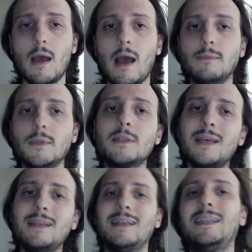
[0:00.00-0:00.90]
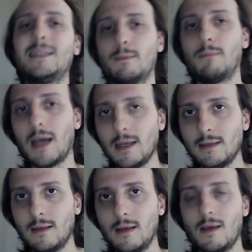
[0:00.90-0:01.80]
I'm not saying that it's bad,
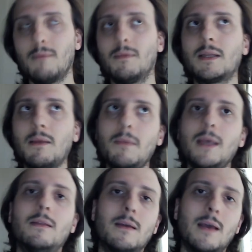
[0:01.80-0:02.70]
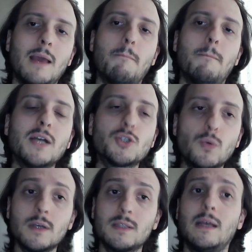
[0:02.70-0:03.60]
but they make the game much
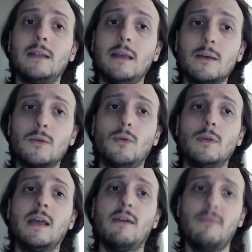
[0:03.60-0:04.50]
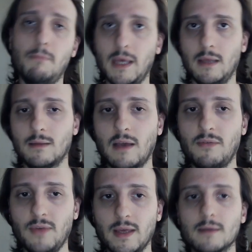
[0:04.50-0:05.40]
worse than it could have been, I
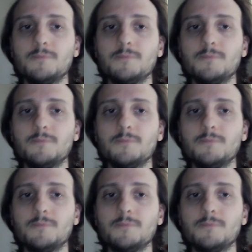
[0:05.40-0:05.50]
think.